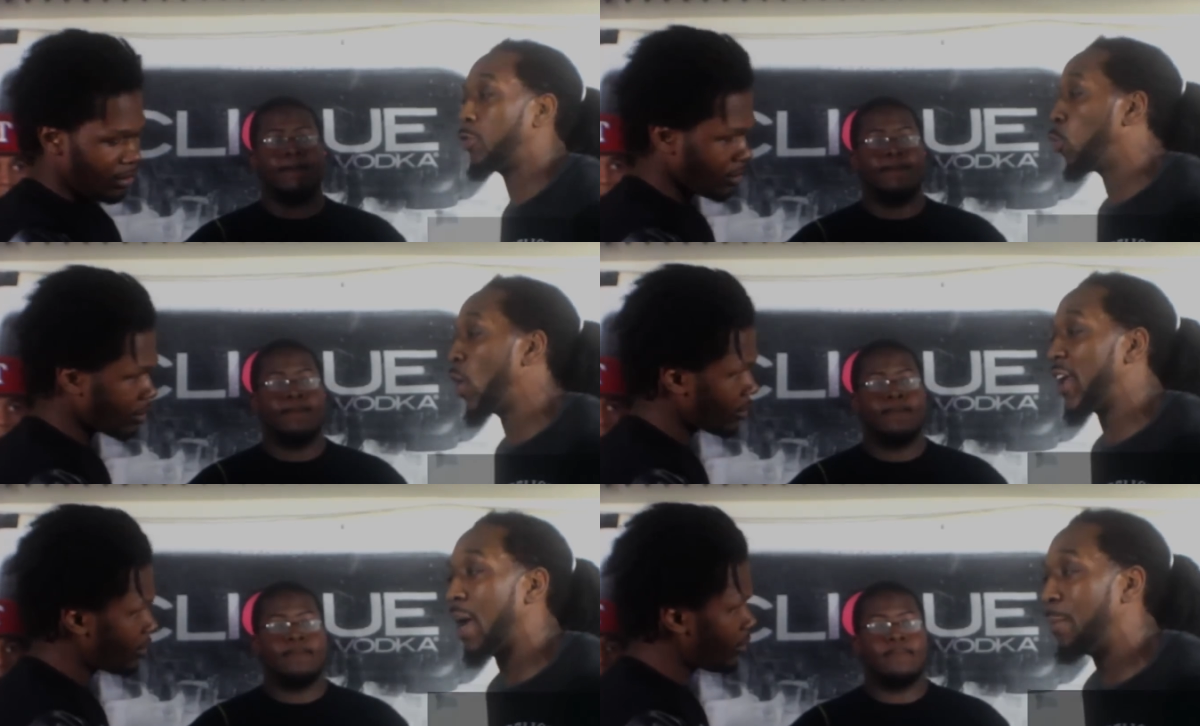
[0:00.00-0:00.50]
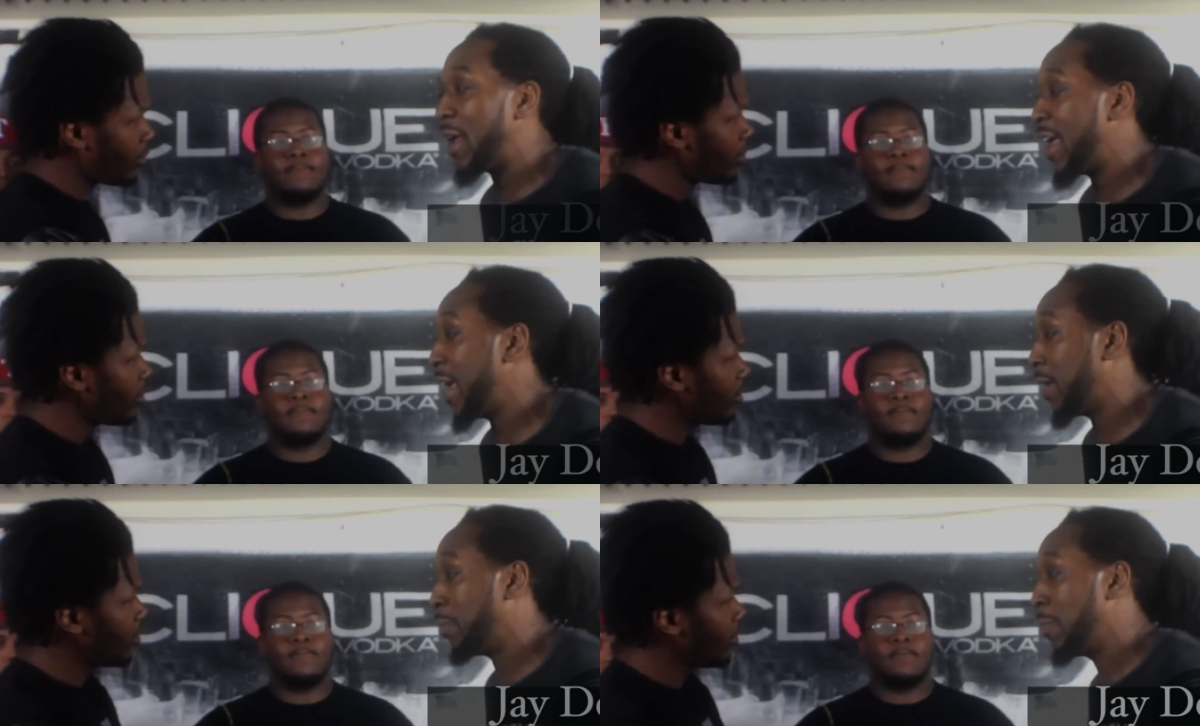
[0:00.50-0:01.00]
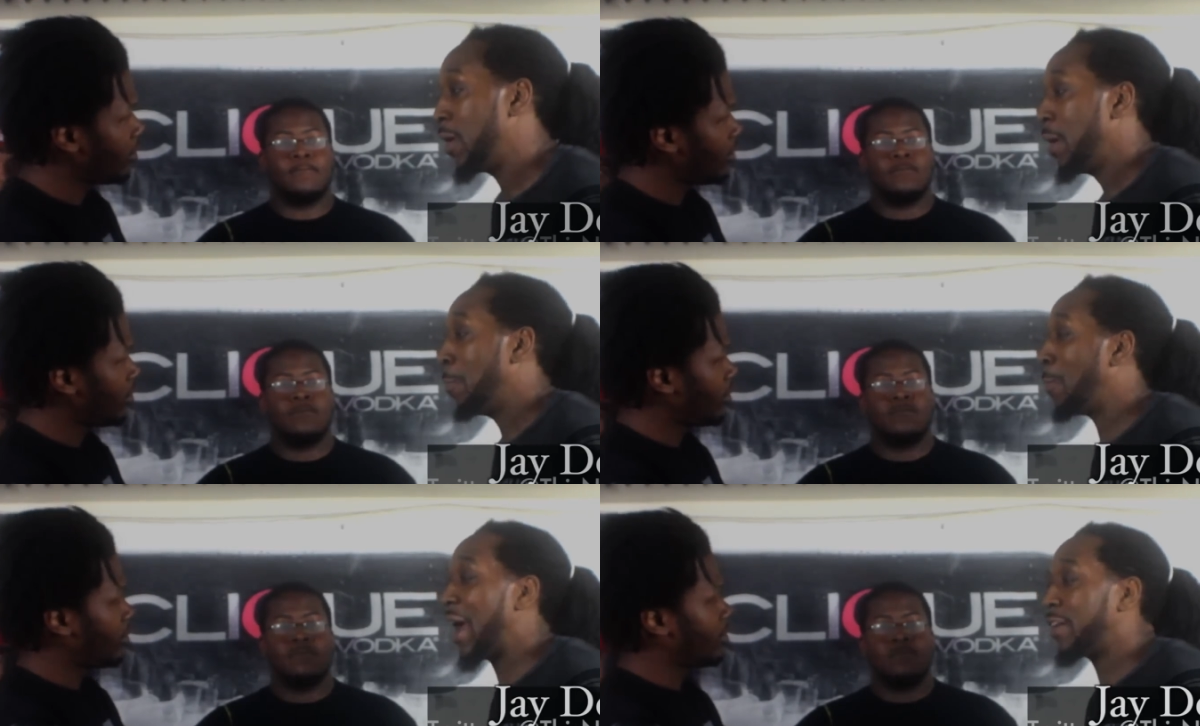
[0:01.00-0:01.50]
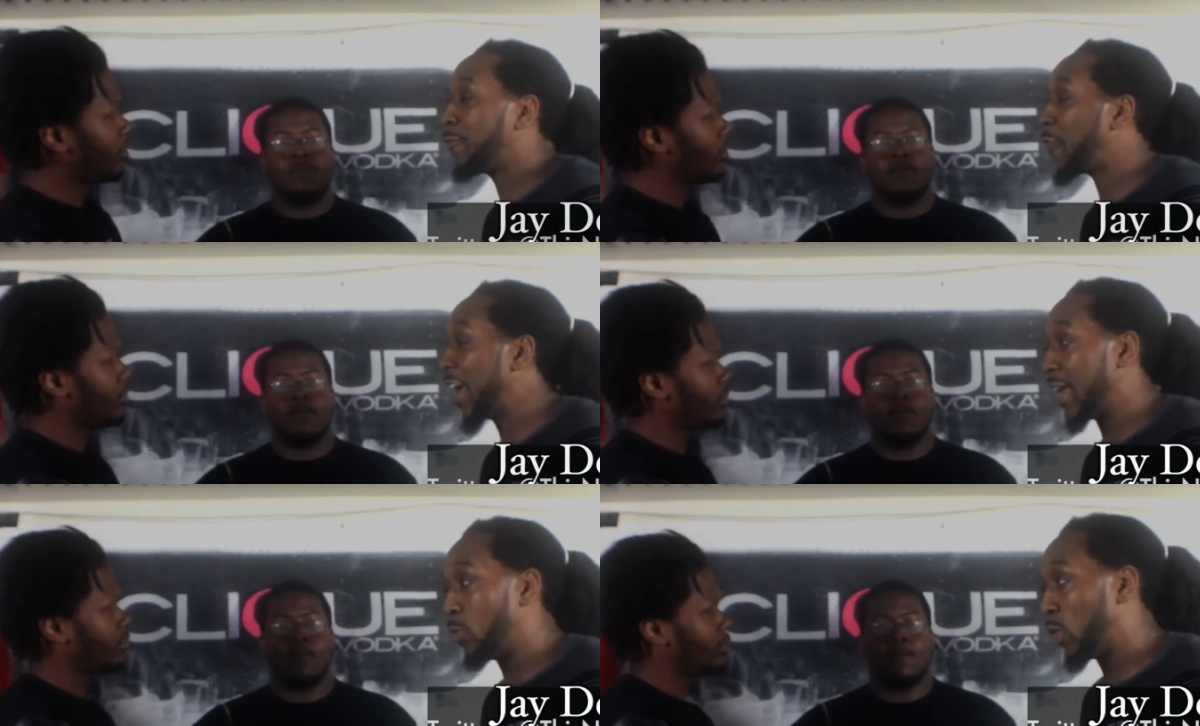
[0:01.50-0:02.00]
Speaker 1: either way I'ma hit him. Mike
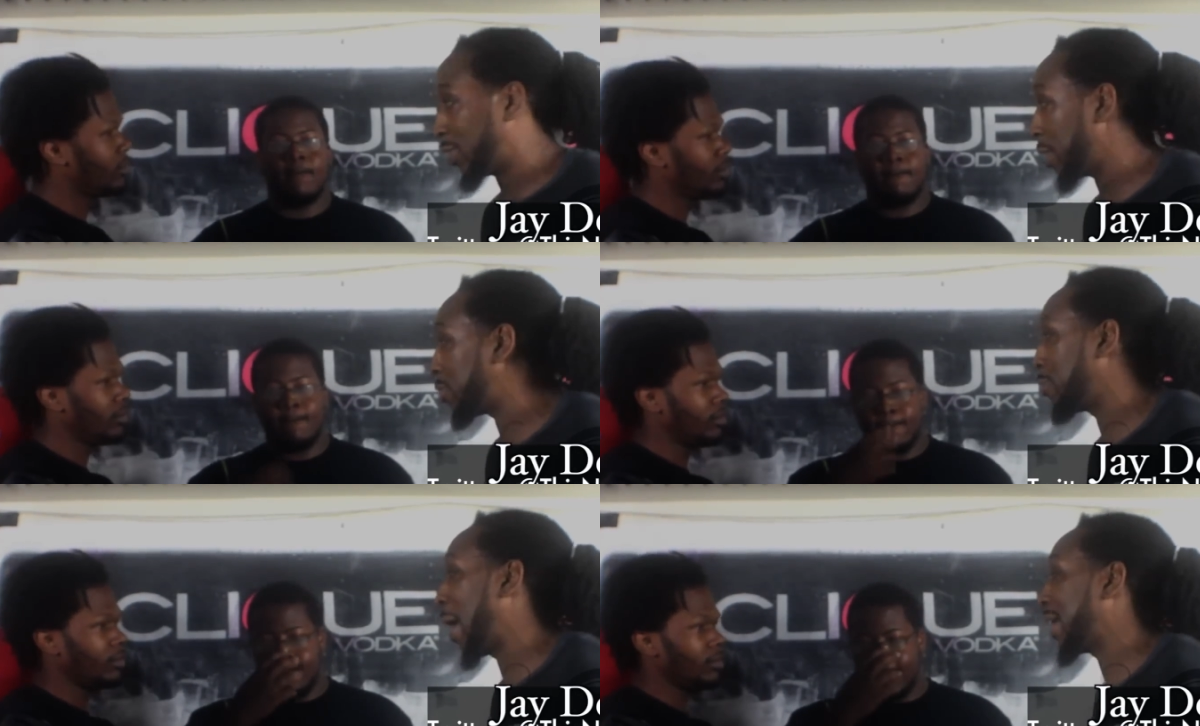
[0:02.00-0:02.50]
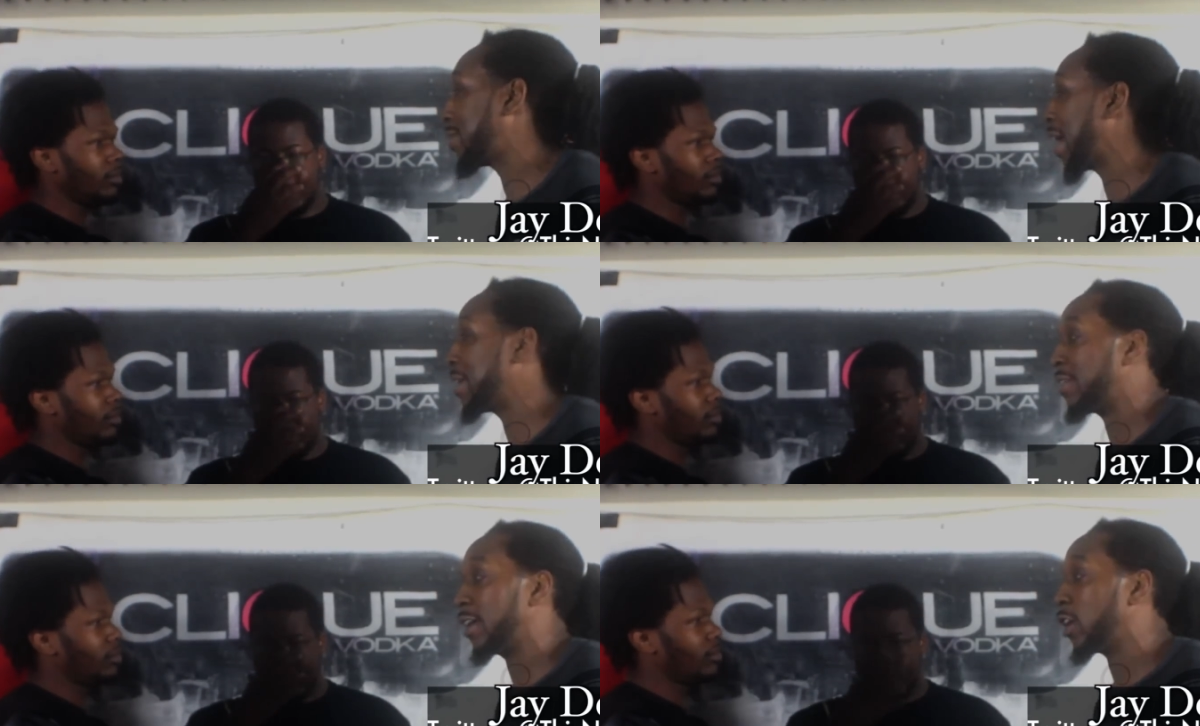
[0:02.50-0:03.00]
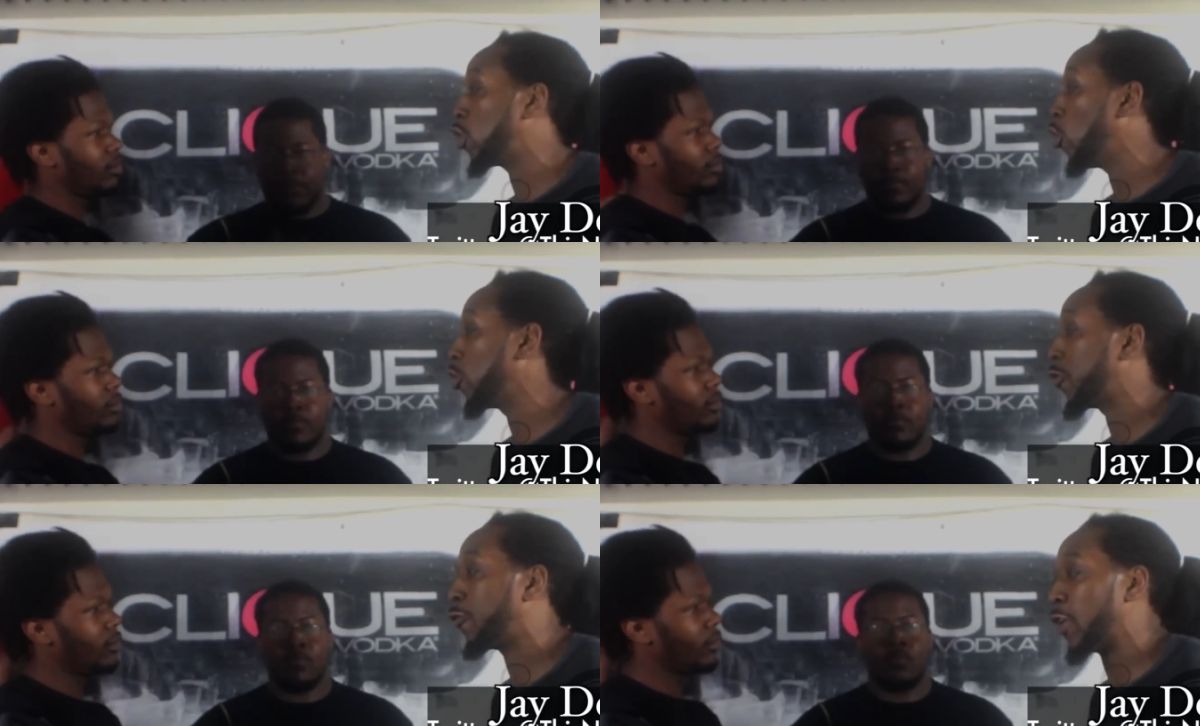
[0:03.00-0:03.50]
fighting with this Mike Tyson could cause